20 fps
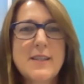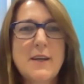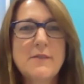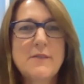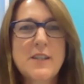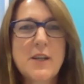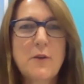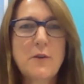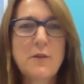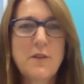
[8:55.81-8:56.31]
I've
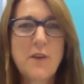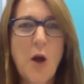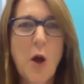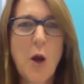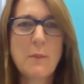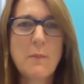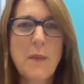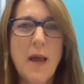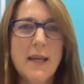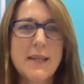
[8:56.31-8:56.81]
done
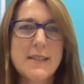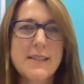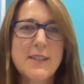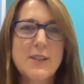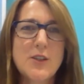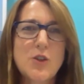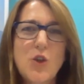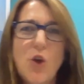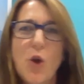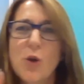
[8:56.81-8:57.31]
FlyMed
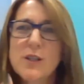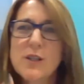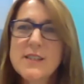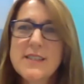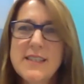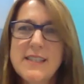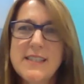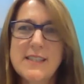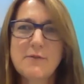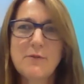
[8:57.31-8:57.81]
and going to
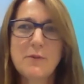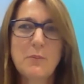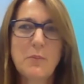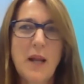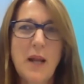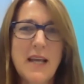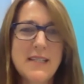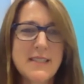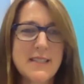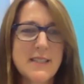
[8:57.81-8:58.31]
see different
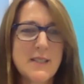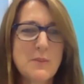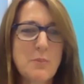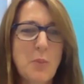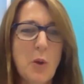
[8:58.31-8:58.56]
places.